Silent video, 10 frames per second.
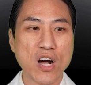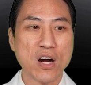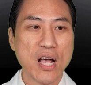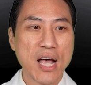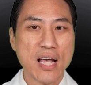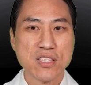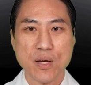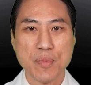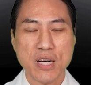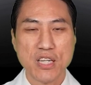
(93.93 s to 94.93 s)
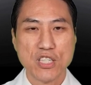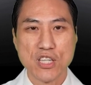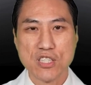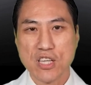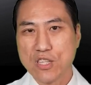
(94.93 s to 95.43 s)
fire and somebody
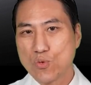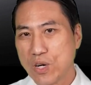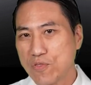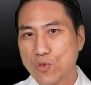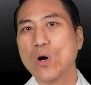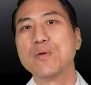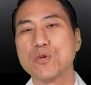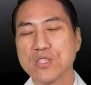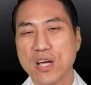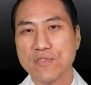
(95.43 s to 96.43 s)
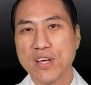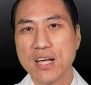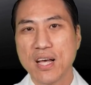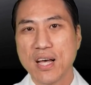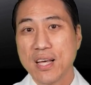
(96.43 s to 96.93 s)
just gets rid of 20% of
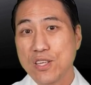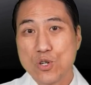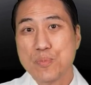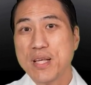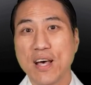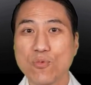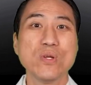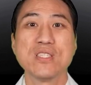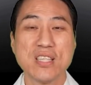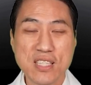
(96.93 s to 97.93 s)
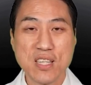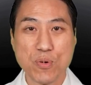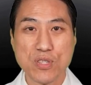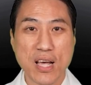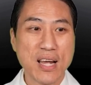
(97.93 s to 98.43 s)
it, you could be left with
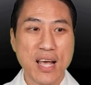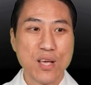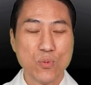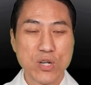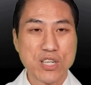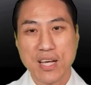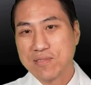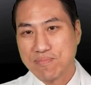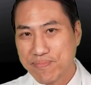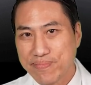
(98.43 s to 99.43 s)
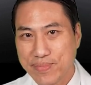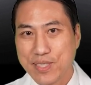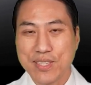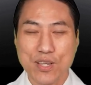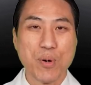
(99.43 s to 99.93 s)
60%, in which case
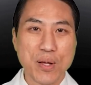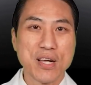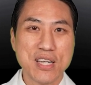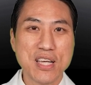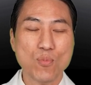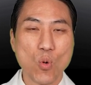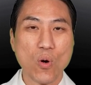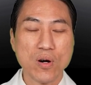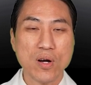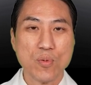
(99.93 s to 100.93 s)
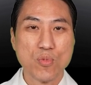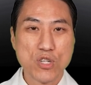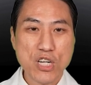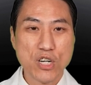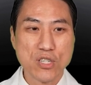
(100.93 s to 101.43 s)
you're probably gonna need more
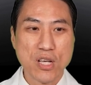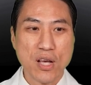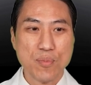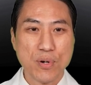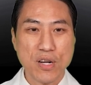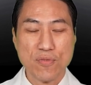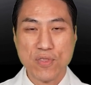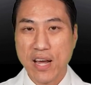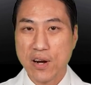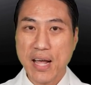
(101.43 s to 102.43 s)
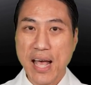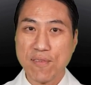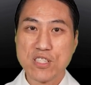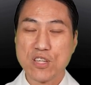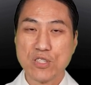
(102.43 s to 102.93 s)
procedures. But if they
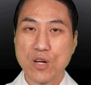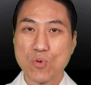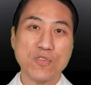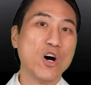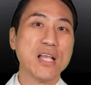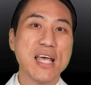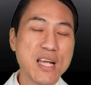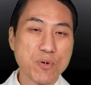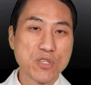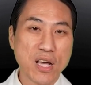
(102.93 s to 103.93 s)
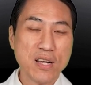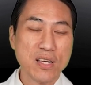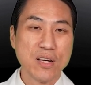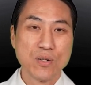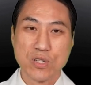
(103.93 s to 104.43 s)
have the skill to get rid of all 80%,
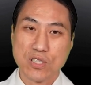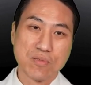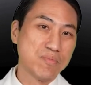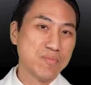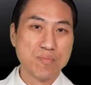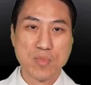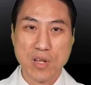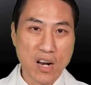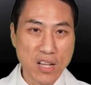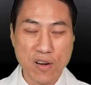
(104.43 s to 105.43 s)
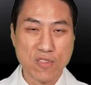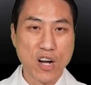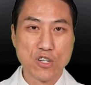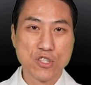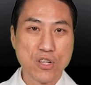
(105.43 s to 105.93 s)
which not a lot of
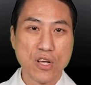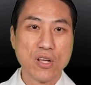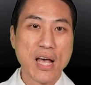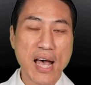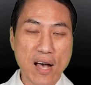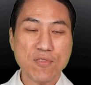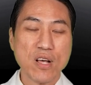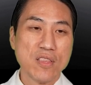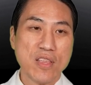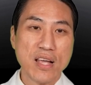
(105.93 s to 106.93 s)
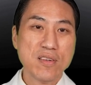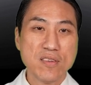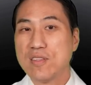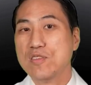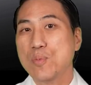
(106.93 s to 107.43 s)
doctors have, then
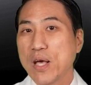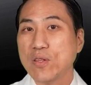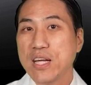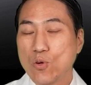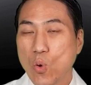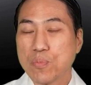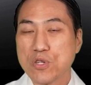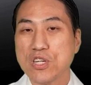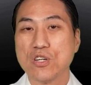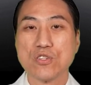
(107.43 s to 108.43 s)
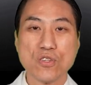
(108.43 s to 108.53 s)
you may only need one procedure.